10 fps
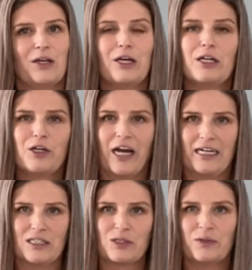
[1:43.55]
Good
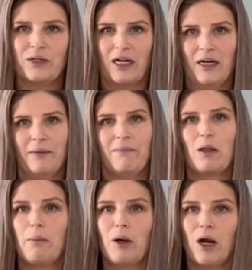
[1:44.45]
credit score,
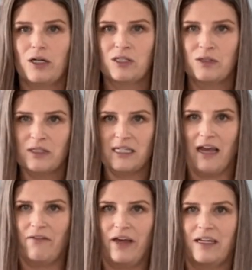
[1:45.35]
personal
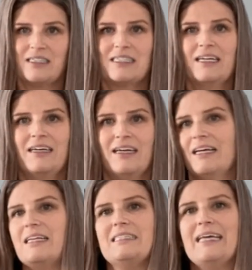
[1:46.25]
savings,
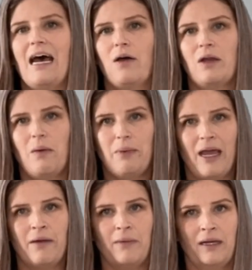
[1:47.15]
down
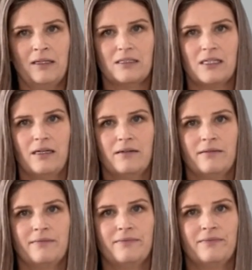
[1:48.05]
payment,
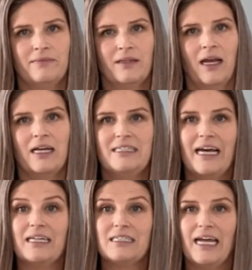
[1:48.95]

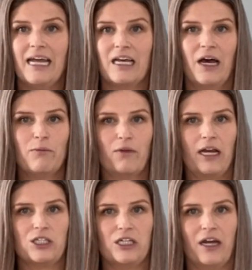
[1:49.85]
debt to income
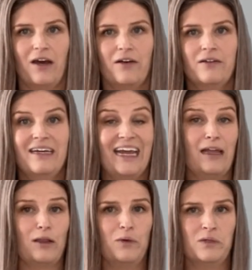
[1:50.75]
ratio,
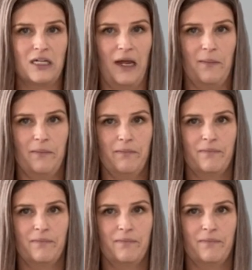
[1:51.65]
and loan type.